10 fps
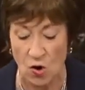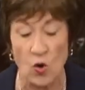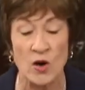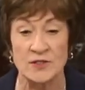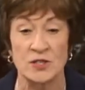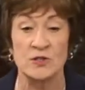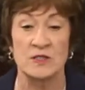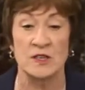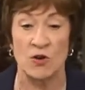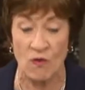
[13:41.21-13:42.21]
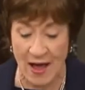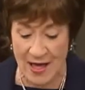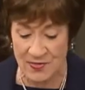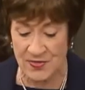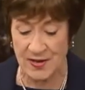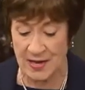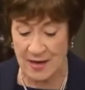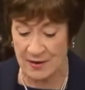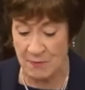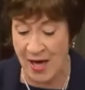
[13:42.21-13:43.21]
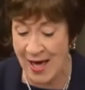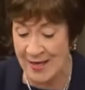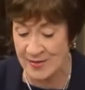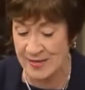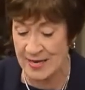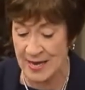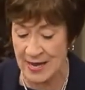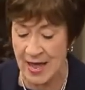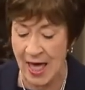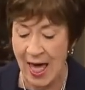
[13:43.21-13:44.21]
or to degrade the capacity